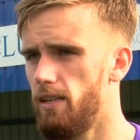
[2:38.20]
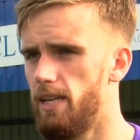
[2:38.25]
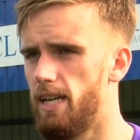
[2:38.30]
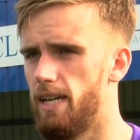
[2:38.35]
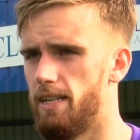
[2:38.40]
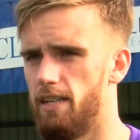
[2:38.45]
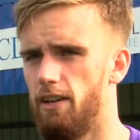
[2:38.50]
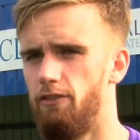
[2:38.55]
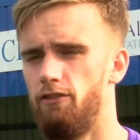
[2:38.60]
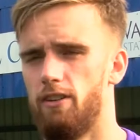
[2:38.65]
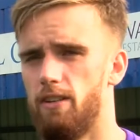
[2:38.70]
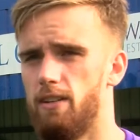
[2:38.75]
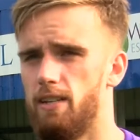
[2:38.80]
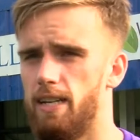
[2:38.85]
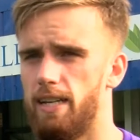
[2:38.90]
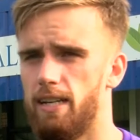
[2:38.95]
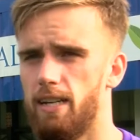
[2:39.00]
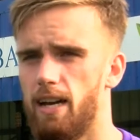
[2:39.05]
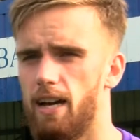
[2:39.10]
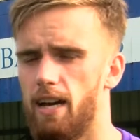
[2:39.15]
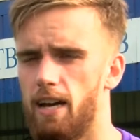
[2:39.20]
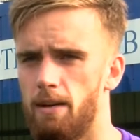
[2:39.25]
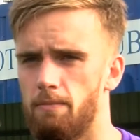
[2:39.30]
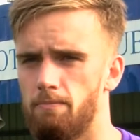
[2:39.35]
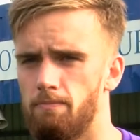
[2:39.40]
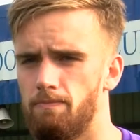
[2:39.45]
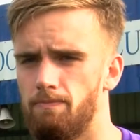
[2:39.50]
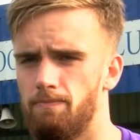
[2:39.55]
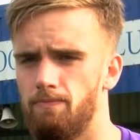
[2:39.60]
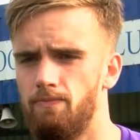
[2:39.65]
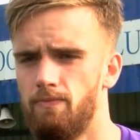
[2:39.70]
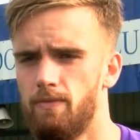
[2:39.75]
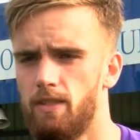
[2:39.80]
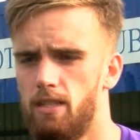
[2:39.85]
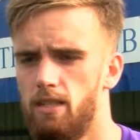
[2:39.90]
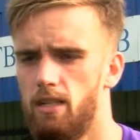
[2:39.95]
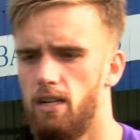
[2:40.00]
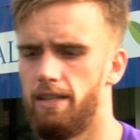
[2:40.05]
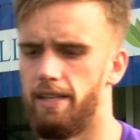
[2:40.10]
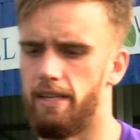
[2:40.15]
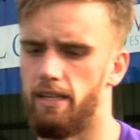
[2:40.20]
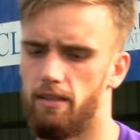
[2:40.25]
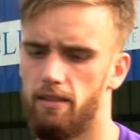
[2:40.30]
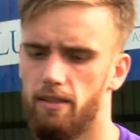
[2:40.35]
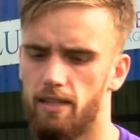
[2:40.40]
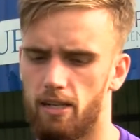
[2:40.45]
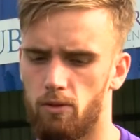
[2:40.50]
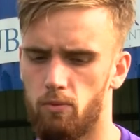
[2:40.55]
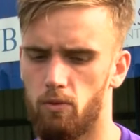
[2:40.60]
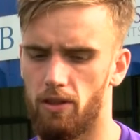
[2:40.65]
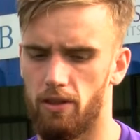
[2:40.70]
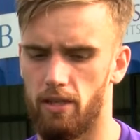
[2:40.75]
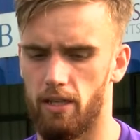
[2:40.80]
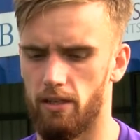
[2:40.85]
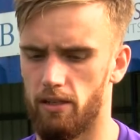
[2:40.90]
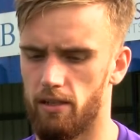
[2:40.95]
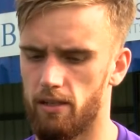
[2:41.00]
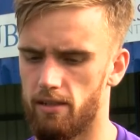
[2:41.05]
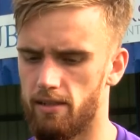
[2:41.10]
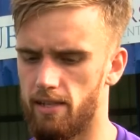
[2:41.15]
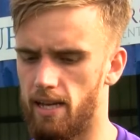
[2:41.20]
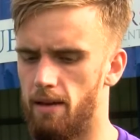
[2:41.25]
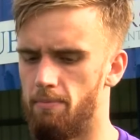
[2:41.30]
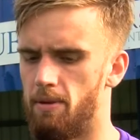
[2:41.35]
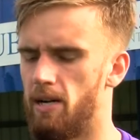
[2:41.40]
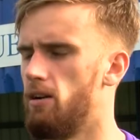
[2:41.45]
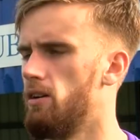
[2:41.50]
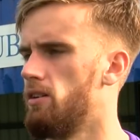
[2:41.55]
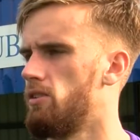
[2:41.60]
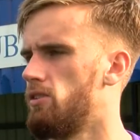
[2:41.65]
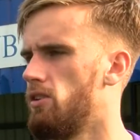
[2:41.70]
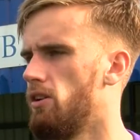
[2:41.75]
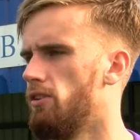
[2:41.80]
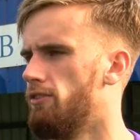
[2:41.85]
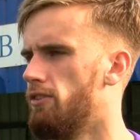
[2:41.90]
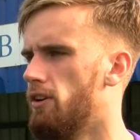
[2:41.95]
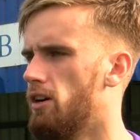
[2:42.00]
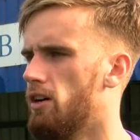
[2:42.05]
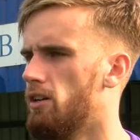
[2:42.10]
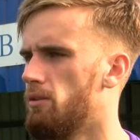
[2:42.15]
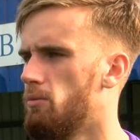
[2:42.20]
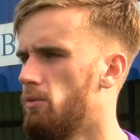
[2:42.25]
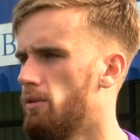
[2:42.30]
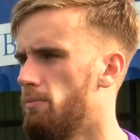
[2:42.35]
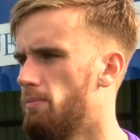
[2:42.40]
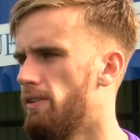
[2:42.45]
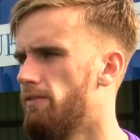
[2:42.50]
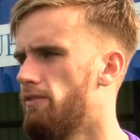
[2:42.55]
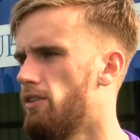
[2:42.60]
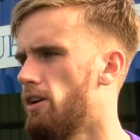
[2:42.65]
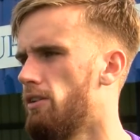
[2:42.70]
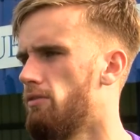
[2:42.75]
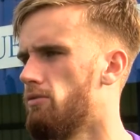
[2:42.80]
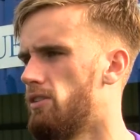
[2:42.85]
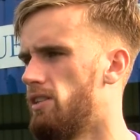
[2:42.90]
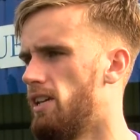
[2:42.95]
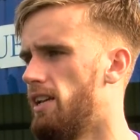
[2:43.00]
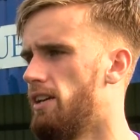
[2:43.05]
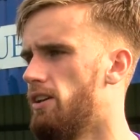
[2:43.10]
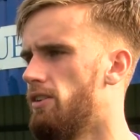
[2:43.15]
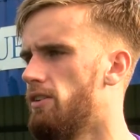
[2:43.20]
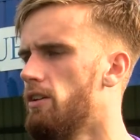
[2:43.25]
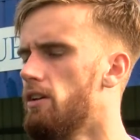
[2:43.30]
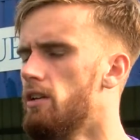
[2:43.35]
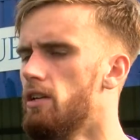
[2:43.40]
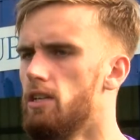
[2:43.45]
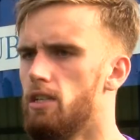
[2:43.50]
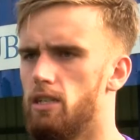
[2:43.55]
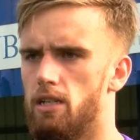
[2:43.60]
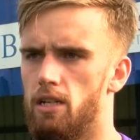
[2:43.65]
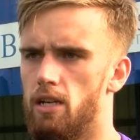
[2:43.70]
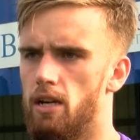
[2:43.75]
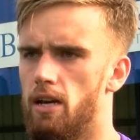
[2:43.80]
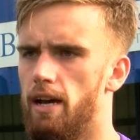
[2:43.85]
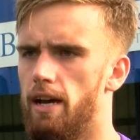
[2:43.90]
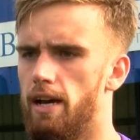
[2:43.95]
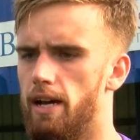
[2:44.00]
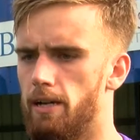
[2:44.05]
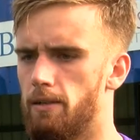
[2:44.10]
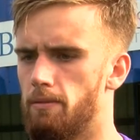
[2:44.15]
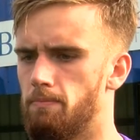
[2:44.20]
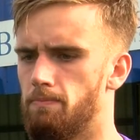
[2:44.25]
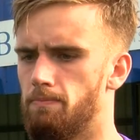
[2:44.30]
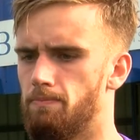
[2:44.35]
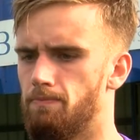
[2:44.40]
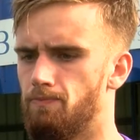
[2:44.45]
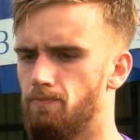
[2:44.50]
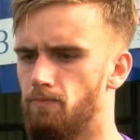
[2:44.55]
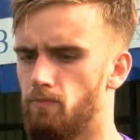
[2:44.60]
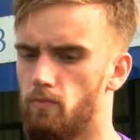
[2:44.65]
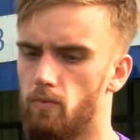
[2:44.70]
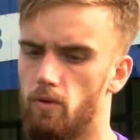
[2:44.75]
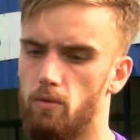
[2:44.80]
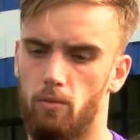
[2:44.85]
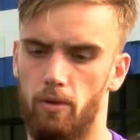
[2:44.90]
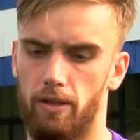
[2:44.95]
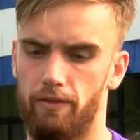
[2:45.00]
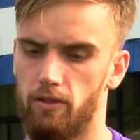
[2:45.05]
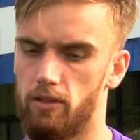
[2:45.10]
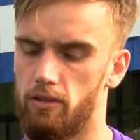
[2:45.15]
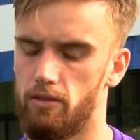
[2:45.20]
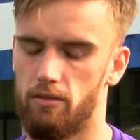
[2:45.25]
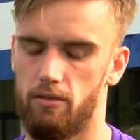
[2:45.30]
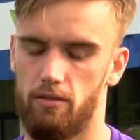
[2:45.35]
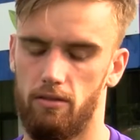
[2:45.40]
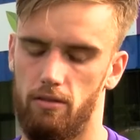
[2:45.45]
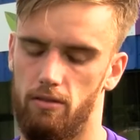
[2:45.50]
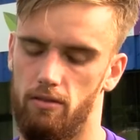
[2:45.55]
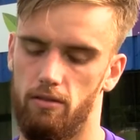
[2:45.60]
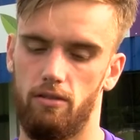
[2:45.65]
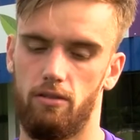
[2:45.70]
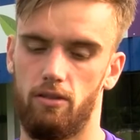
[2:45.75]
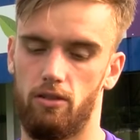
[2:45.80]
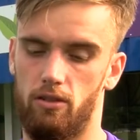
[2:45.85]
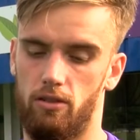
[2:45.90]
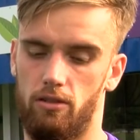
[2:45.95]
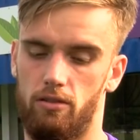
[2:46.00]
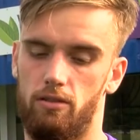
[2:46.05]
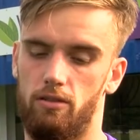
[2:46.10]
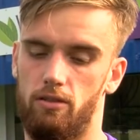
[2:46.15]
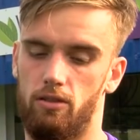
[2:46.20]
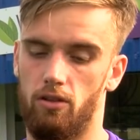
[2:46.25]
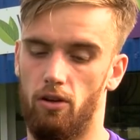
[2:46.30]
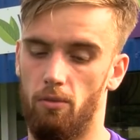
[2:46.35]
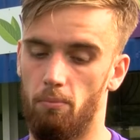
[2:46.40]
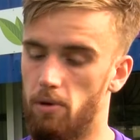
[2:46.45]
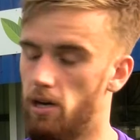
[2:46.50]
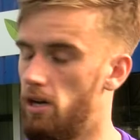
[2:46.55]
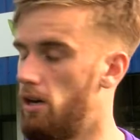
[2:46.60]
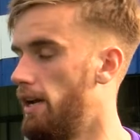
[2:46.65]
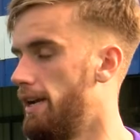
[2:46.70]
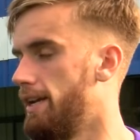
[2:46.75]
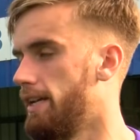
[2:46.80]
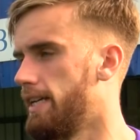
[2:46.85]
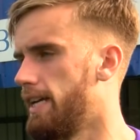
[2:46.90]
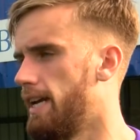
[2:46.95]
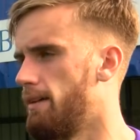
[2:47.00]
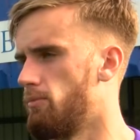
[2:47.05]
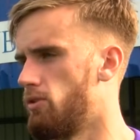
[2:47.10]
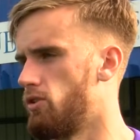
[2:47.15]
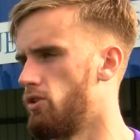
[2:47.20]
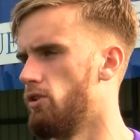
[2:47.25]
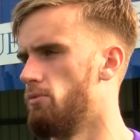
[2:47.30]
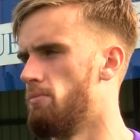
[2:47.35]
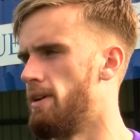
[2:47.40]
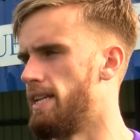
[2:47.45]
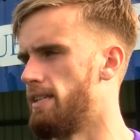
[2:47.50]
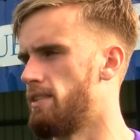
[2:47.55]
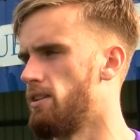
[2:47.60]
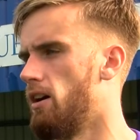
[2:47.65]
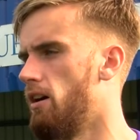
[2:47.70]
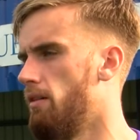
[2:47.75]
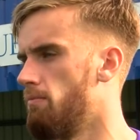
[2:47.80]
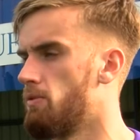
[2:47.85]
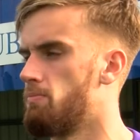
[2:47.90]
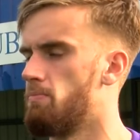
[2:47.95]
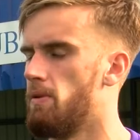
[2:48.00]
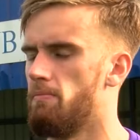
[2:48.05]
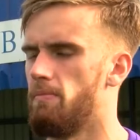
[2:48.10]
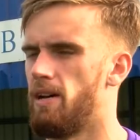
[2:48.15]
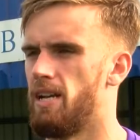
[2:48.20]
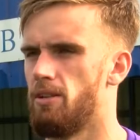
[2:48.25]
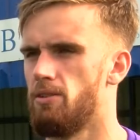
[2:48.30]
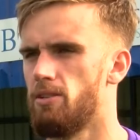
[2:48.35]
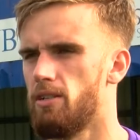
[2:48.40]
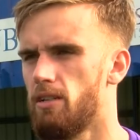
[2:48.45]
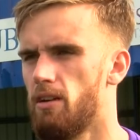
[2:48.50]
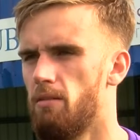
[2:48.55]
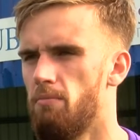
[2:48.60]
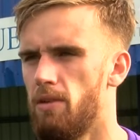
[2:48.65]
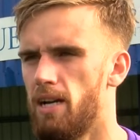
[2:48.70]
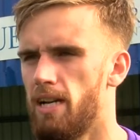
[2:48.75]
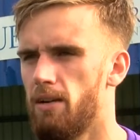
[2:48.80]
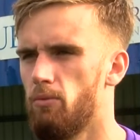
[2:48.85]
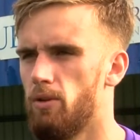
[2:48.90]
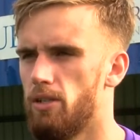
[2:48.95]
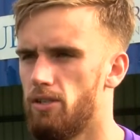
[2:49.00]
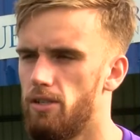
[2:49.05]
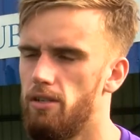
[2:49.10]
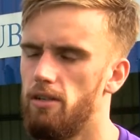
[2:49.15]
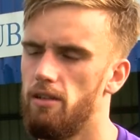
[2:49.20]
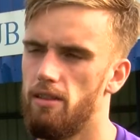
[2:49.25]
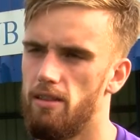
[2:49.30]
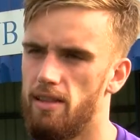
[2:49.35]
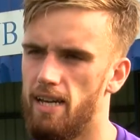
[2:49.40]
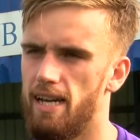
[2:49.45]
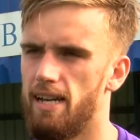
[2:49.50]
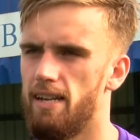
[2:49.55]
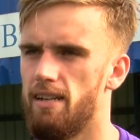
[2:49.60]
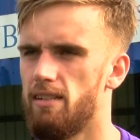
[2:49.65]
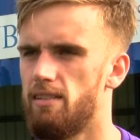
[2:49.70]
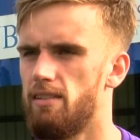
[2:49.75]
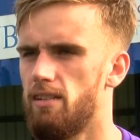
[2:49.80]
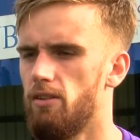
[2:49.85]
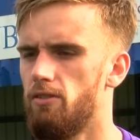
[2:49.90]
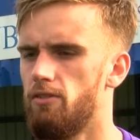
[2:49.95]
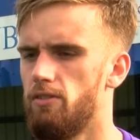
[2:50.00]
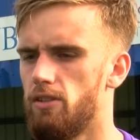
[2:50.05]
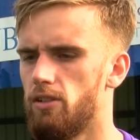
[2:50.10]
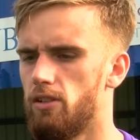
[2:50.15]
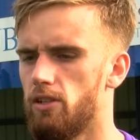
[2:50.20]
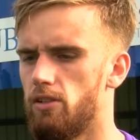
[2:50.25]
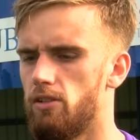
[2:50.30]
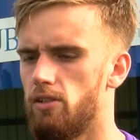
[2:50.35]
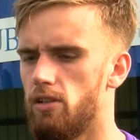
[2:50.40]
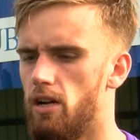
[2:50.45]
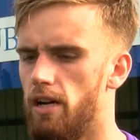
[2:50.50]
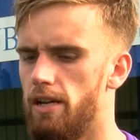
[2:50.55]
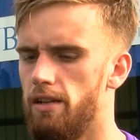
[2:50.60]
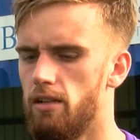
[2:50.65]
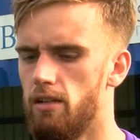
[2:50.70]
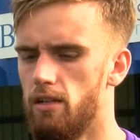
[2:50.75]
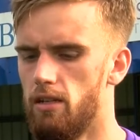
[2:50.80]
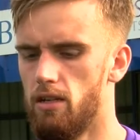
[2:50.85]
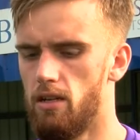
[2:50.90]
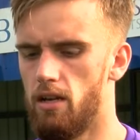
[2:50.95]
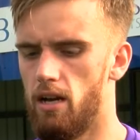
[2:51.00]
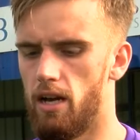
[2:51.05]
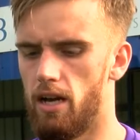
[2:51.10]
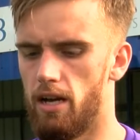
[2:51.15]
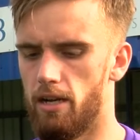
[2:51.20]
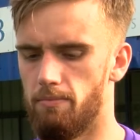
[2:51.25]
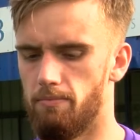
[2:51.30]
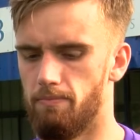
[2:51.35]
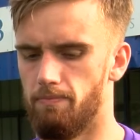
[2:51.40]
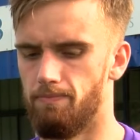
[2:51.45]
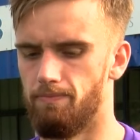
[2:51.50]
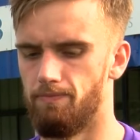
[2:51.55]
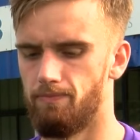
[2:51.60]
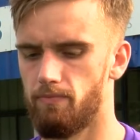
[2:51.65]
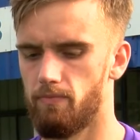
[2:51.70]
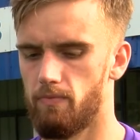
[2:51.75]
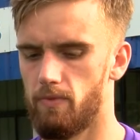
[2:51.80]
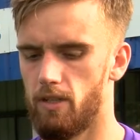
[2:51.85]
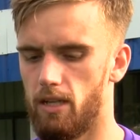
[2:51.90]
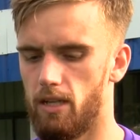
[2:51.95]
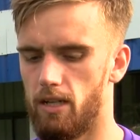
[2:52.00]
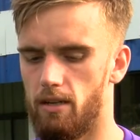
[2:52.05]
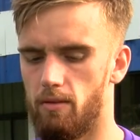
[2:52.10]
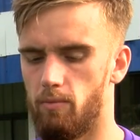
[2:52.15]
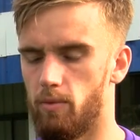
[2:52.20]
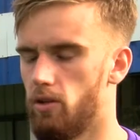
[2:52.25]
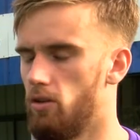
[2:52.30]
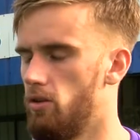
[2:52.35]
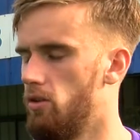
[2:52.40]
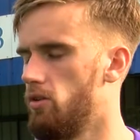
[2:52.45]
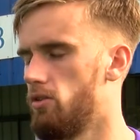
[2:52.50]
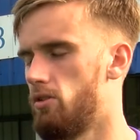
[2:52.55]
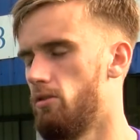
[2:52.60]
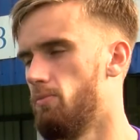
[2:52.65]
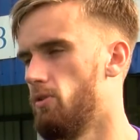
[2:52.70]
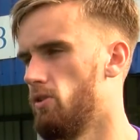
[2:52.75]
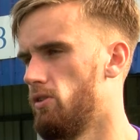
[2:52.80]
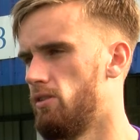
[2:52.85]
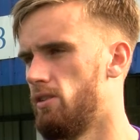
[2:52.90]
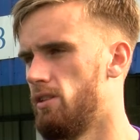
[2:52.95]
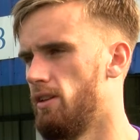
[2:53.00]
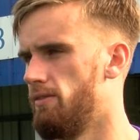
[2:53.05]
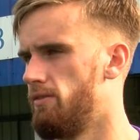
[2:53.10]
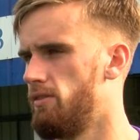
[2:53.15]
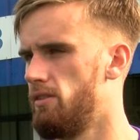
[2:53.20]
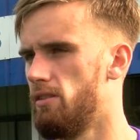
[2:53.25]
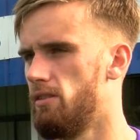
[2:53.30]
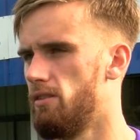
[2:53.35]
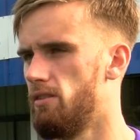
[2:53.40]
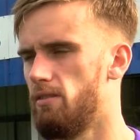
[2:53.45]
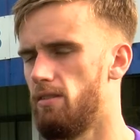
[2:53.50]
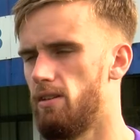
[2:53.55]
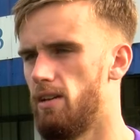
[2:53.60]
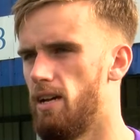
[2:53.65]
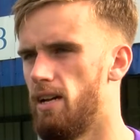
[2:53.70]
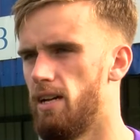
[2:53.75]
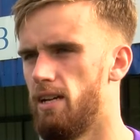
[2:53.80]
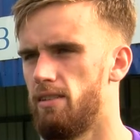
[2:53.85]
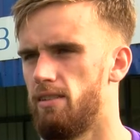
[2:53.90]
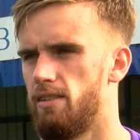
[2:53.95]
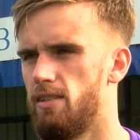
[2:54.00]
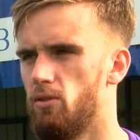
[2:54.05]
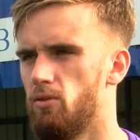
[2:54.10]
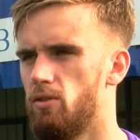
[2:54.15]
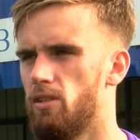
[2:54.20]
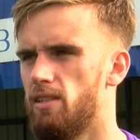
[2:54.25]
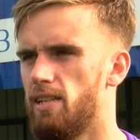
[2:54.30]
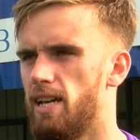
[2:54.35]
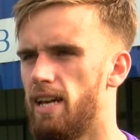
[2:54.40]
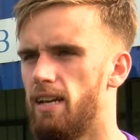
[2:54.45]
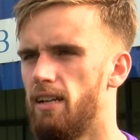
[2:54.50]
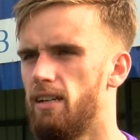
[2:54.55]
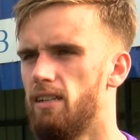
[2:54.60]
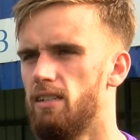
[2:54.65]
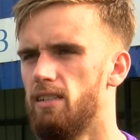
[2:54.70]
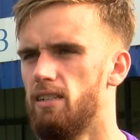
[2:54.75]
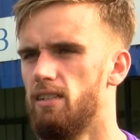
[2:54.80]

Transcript: Yeah, definitely. Um, I think that's one thing you could say about us so far. We've been very resilient. Um, we've gone behind in games too many times, but managed to come back, which that in itself is a good sign. Um, and we got lots of positives uh, still to take.